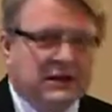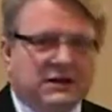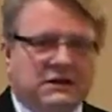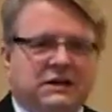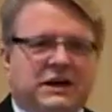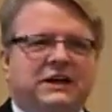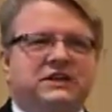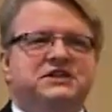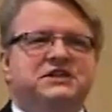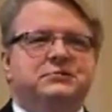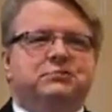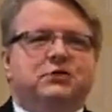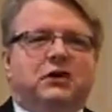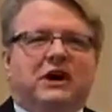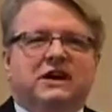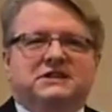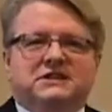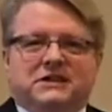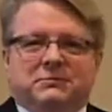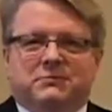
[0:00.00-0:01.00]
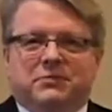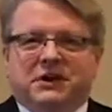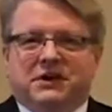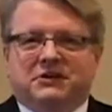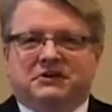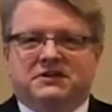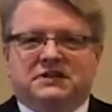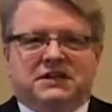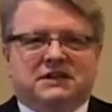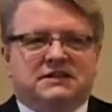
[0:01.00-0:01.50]
Kind of surprising.
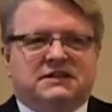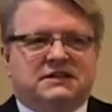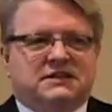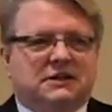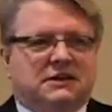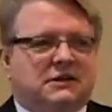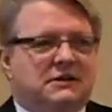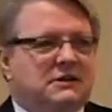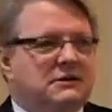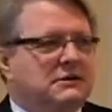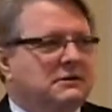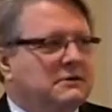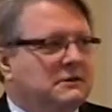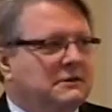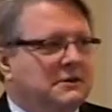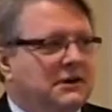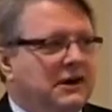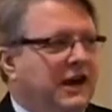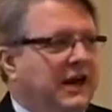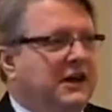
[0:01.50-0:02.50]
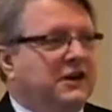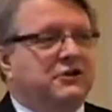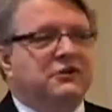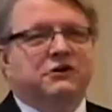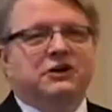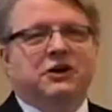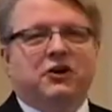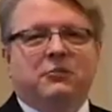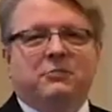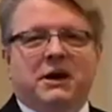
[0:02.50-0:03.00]
Peter says, hey, you're
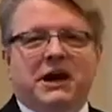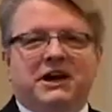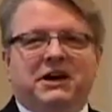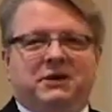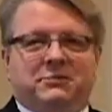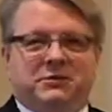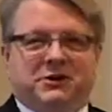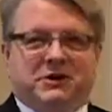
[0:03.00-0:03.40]
the old man up